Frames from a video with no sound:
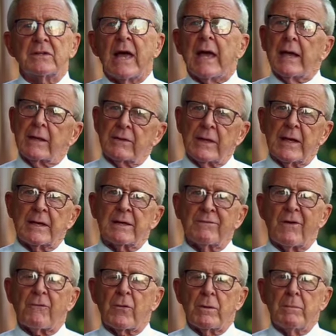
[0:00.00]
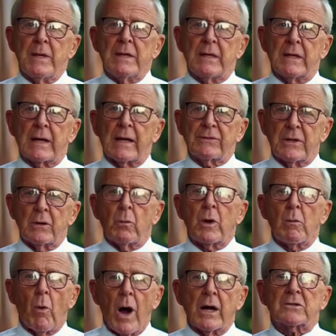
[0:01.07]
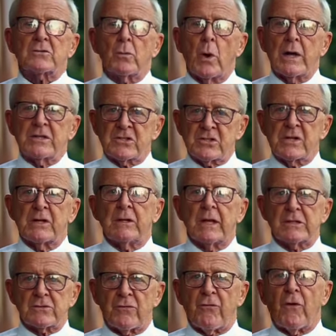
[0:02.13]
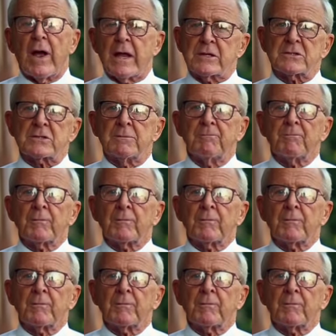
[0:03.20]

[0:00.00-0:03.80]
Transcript: day, at the end of every meeting, I think we walked away still as friends,